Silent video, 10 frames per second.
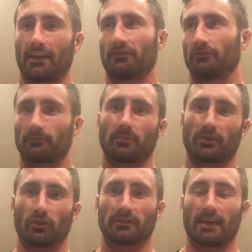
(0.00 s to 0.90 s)
and
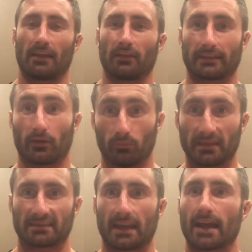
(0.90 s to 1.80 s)
because of that, like they'll
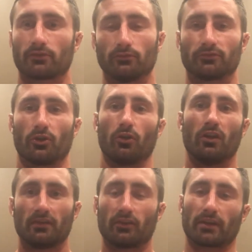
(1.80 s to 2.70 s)
miss tackles or
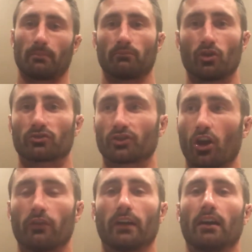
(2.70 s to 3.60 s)
they'll get knocked
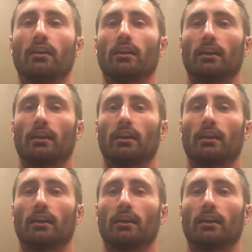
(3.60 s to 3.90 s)
over.